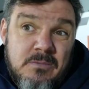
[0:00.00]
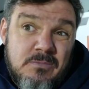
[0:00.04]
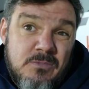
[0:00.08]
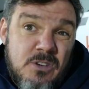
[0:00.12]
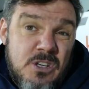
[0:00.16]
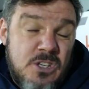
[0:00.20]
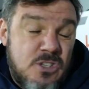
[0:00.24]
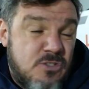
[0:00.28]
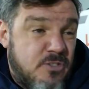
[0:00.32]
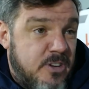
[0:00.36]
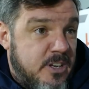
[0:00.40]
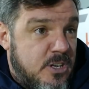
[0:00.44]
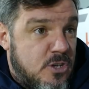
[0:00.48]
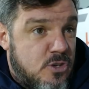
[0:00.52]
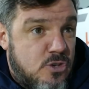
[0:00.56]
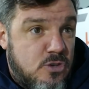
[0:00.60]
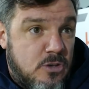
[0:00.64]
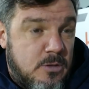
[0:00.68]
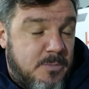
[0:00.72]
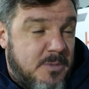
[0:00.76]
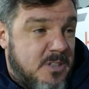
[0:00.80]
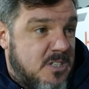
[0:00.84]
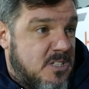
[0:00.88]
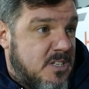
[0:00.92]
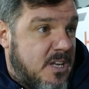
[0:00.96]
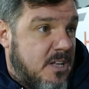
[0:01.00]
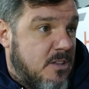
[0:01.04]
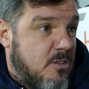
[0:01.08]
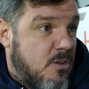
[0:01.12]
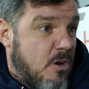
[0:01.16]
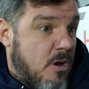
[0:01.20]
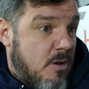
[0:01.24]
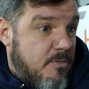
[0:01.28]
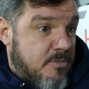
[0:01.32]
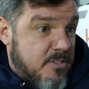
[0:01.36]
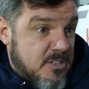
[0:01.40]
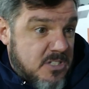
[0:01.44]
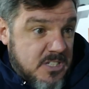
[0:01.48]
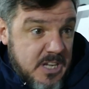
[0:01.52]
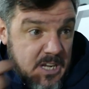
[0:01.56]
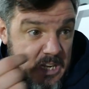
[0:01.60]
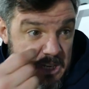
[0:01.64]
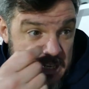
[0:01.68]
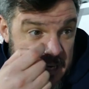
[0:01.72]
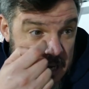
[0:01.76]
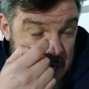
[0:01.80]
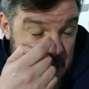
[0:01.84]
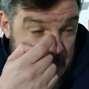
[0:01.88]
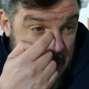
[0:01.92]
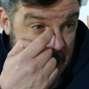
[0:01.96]
Reece Greenidge should have been sent off for a
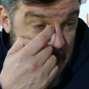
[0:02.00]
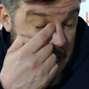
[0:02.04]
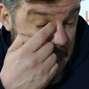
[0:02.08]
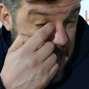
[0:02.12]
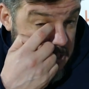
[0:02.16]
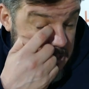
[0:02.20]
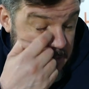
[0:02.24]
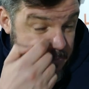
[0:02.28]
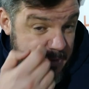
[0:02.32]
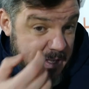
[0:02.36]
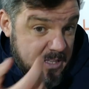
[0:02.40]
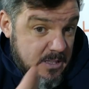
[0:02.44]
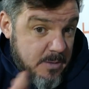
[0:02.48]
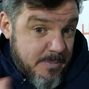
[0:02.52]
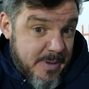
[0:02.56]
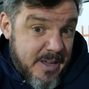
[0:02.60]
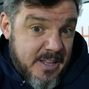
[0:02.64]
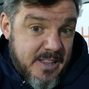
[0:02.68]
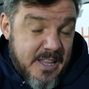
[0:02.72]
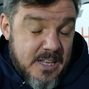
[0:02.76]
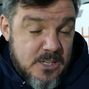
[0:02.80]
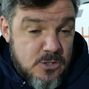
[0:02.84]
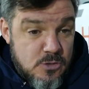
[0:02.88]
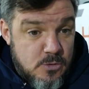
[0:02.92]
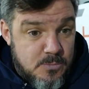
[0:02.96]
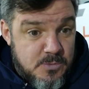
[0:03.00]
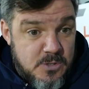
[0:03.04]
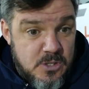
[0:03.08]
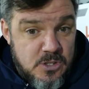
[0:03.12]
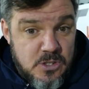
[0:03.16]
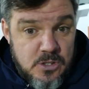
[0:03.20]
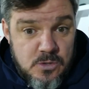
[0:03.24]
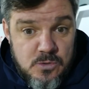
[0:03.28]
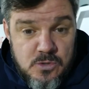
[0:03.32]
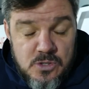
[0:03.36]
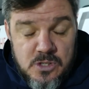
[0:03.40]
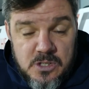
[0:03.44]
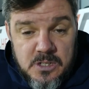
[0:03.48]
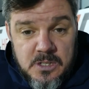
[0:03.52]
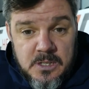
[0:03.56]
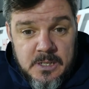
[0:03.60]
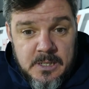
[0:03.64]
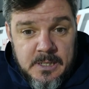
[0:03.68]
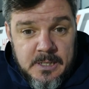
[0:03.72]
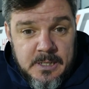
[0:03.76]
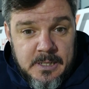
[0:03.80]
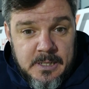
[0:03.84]
second yellow card, so we had to make that substitution.